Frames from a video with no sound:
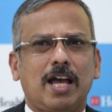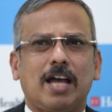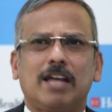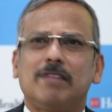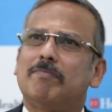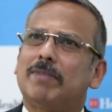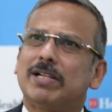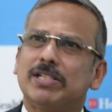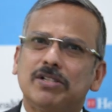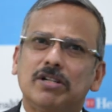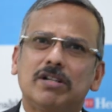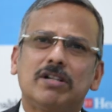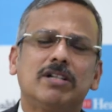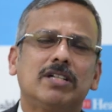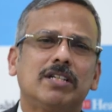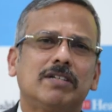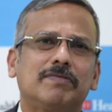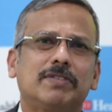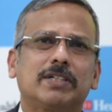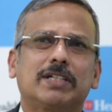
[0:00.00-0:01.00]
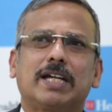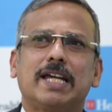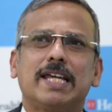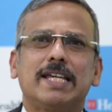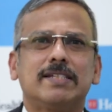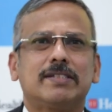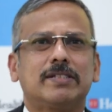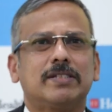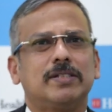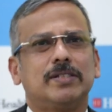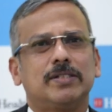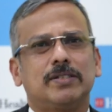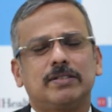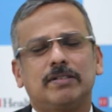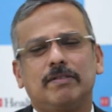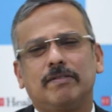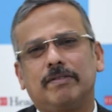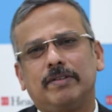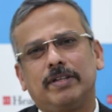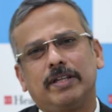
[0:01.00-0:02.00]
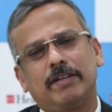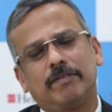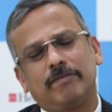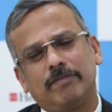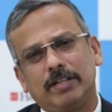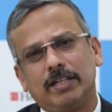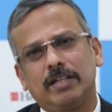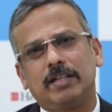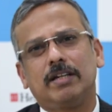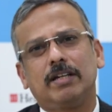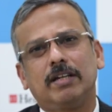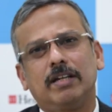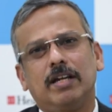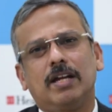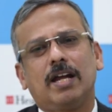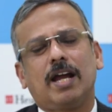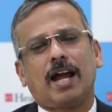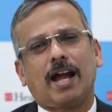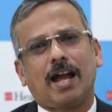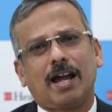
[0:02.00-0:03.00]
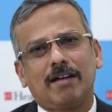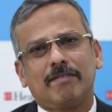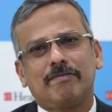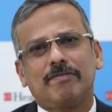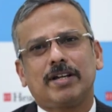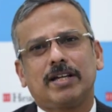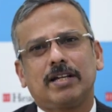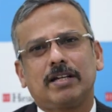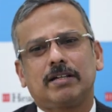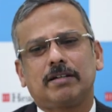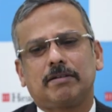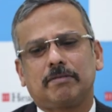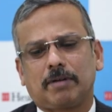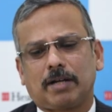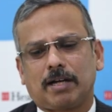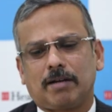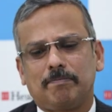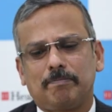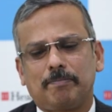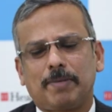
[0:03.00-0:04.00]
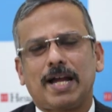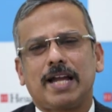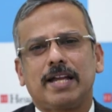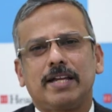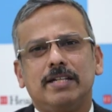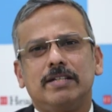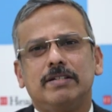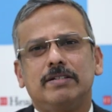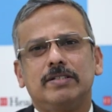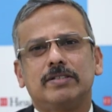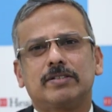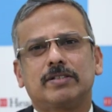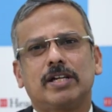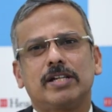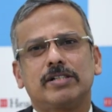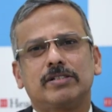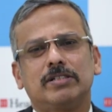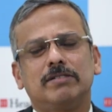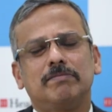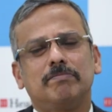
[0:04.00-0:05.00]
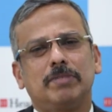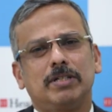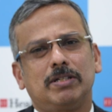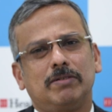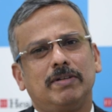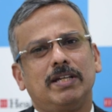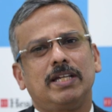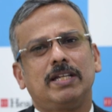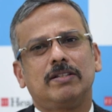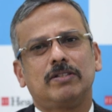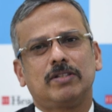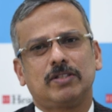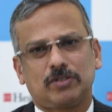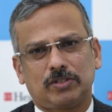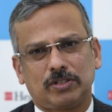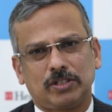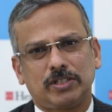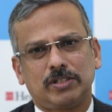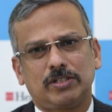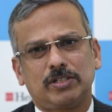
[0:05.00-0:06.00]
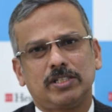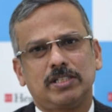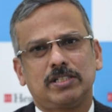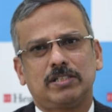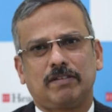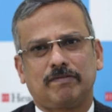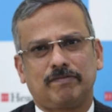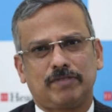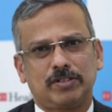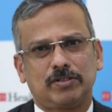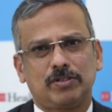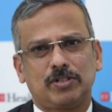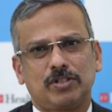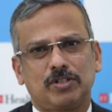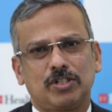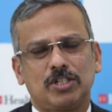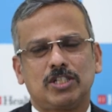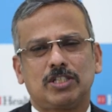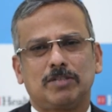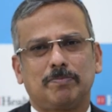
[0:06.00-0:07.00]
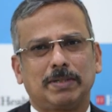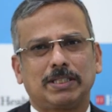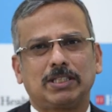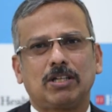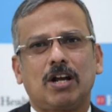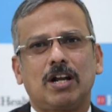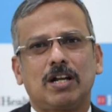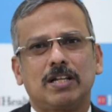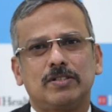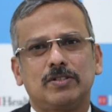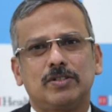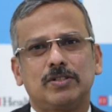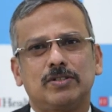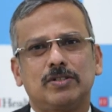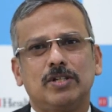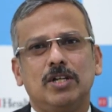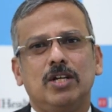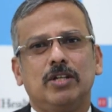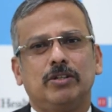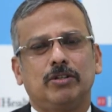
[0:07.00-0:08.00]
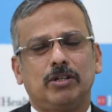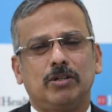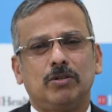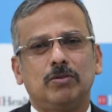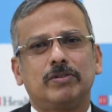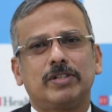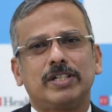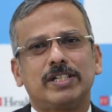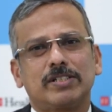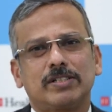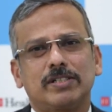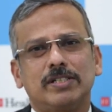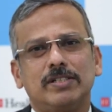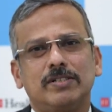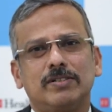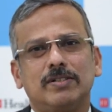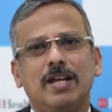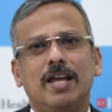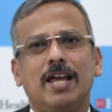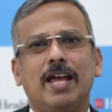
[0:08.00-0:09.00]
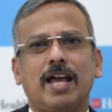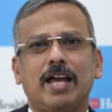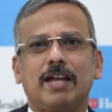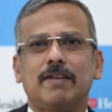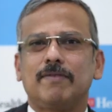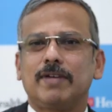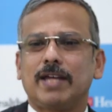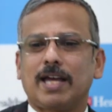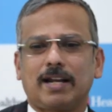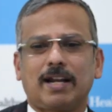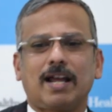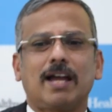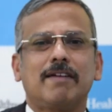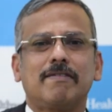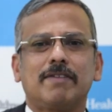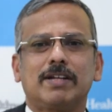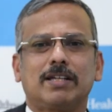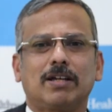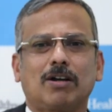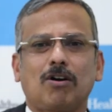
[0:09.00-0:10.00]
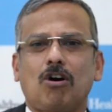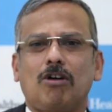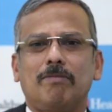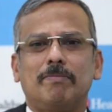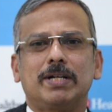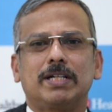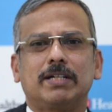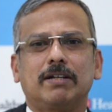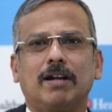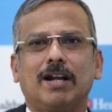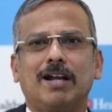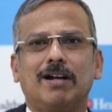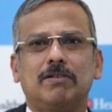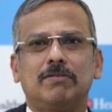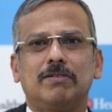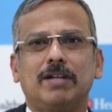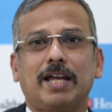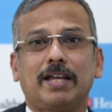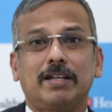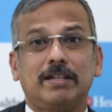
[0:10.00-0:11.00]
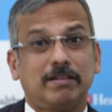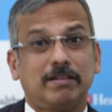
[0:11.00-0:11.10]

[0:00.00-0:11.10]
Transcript: And majority of the cases, we have a combined discussion between the surgeons, the physicians, the pathologists, the nutritionists, and we arrive at a common ground,